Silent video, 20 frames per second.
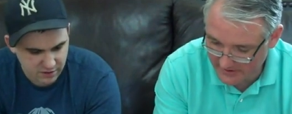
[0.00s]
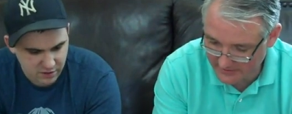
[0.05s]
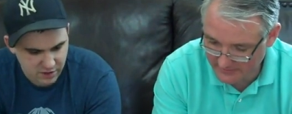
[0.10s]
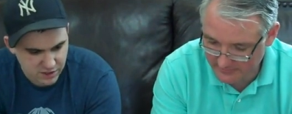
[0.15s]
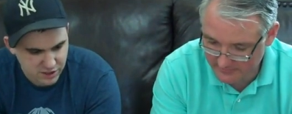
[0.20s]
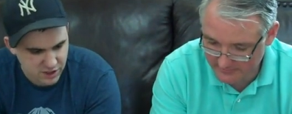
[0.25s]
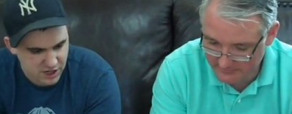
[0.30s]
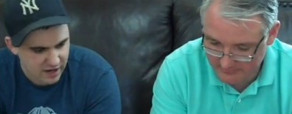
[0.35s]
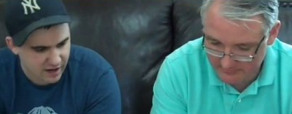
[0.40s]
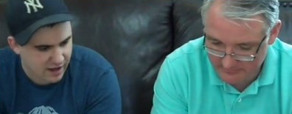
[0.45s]
Speaker 1: Okay. If you could
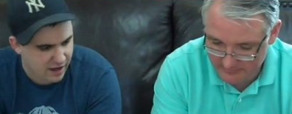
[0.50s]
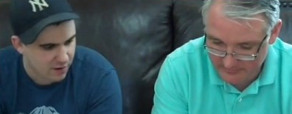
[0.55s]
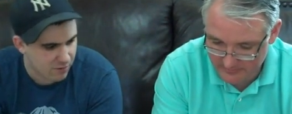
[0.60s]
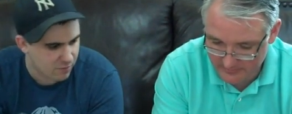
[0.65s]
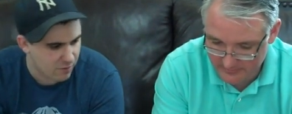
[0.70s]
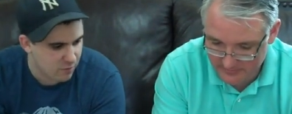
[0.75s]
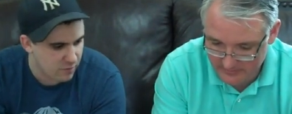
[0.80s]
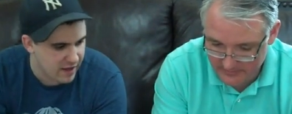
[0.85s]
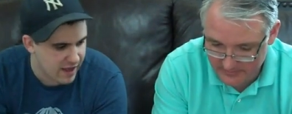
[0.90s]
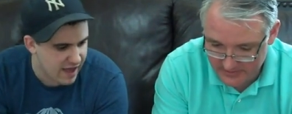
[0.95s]
check out
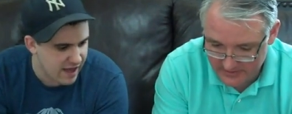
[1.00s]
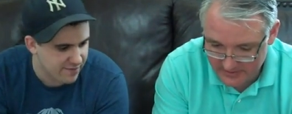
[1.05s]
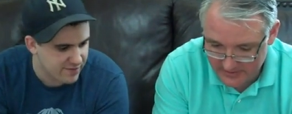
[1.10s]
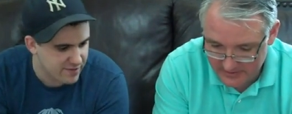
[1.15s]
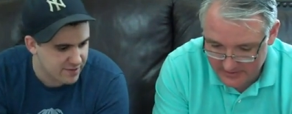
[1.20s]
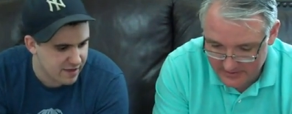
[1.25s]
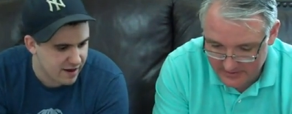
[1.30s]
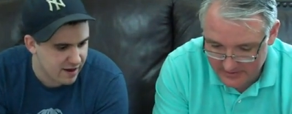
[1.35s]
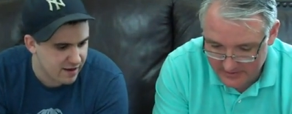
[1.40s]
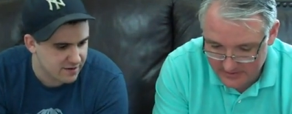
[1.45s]
what we have
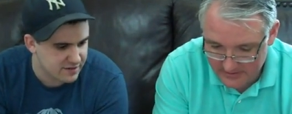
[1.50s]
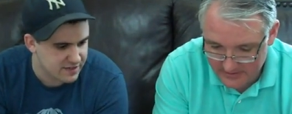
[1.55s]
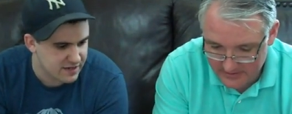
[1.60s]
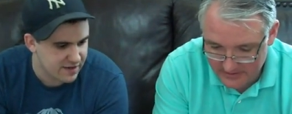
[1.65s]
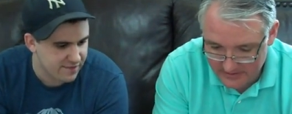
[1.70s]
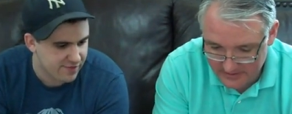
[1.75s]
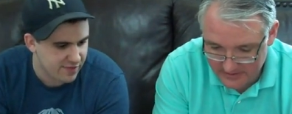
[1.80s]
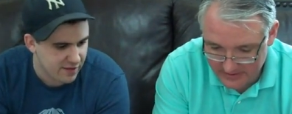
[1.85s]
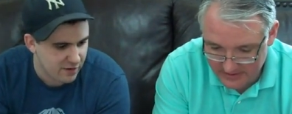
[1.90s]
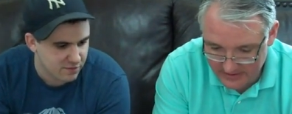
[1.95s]
in there, see
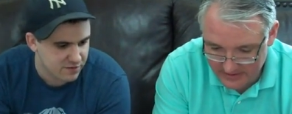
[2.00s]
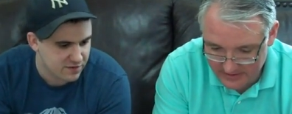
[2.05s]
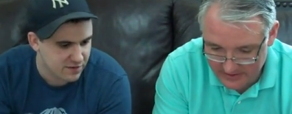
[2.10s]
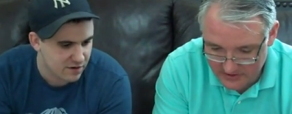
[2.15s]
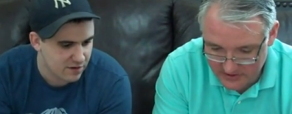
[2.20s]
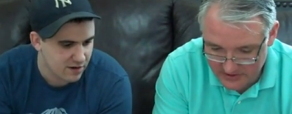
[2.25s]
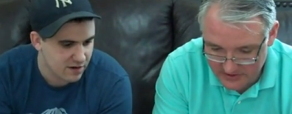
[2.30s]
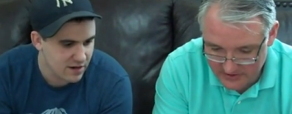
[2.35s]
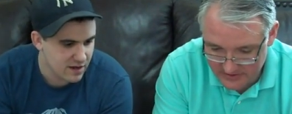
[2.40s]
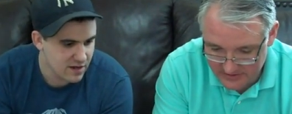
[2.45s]
if those yeah,
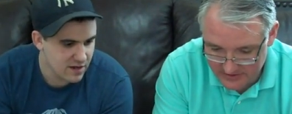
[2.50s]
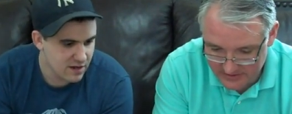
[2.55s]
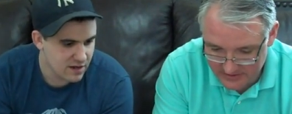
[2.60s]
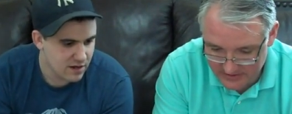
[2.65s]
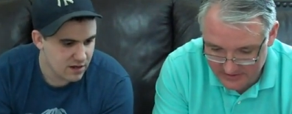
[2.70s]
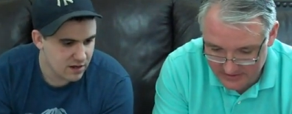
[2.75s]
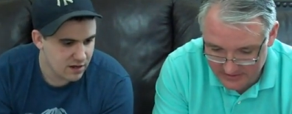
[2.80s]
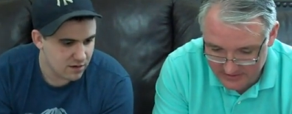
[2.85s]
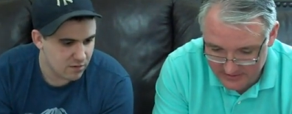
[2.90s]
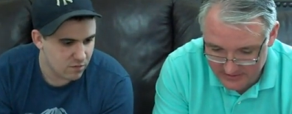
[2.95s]
are sure
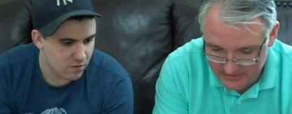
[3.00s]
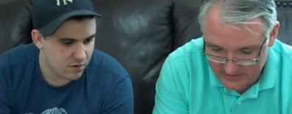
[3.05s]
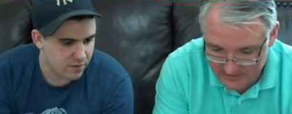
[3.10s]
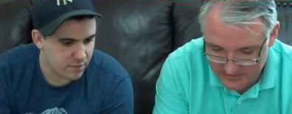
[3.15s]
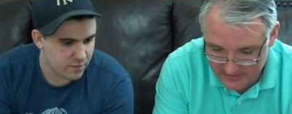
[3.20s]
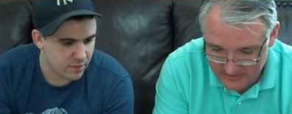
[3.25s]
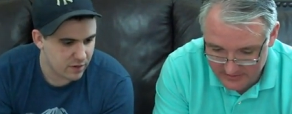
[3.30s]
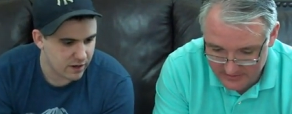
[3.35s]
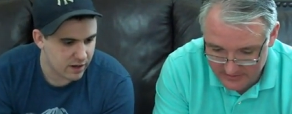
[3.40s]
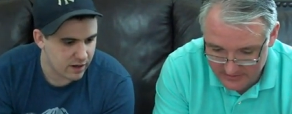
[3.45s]

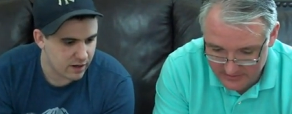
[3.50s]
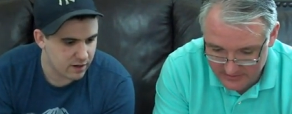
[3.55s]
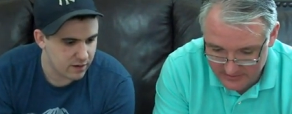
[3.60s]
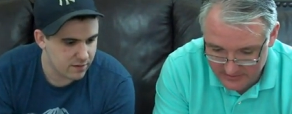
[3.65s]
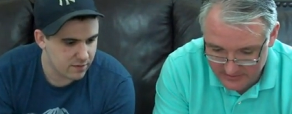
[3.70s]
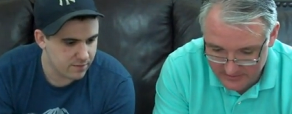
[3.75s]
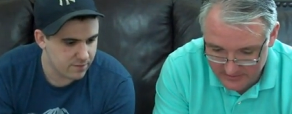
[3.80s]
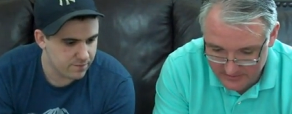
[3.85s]
worth bringing.